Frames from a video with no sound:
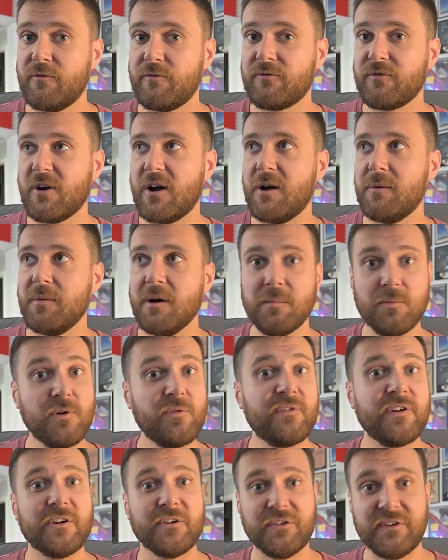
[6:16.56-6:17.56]
from a
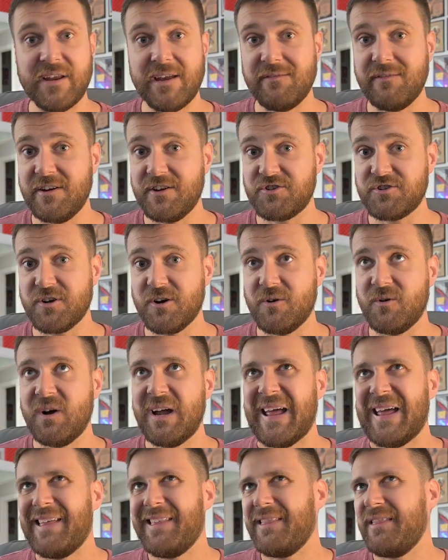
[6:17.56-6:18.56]
movie or a TV show
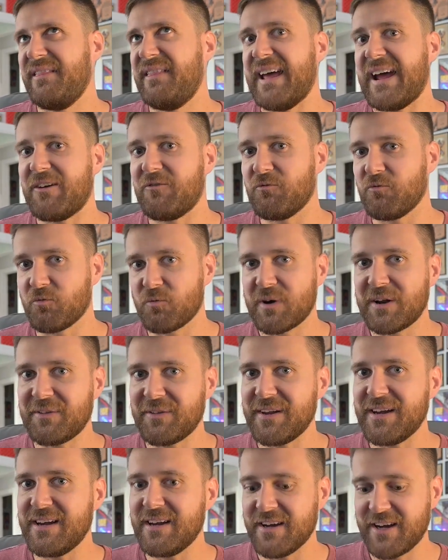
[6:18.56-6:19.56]
that
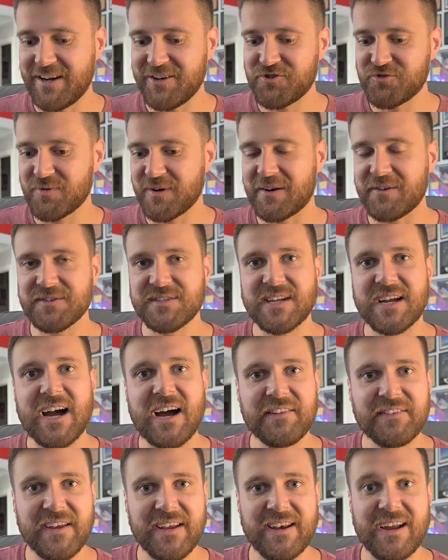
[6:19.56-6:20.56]
really triggers the
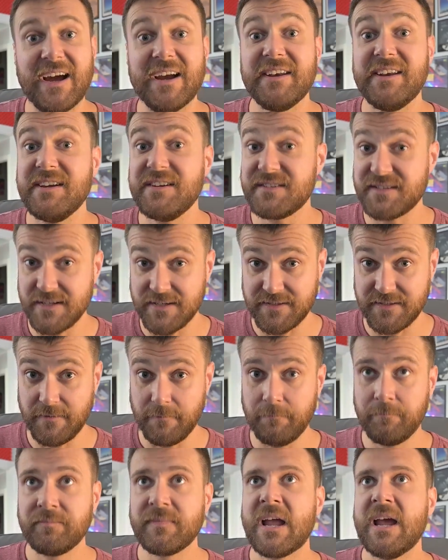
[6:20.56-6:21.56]
Content ID
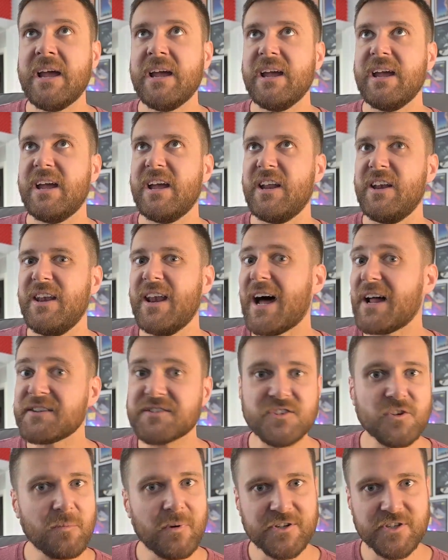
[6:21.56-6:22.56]
system. Not
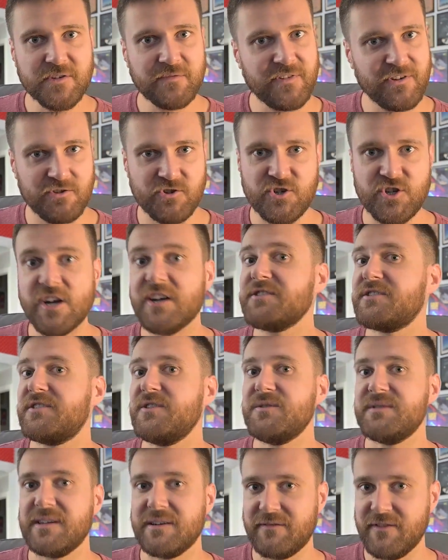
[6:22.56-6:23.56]
so much if you're just
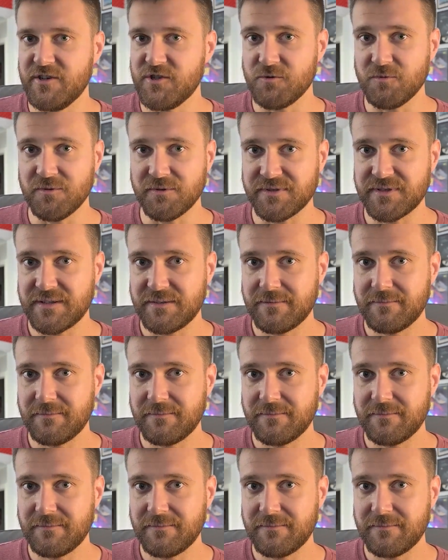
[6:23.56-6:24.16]
using visuals.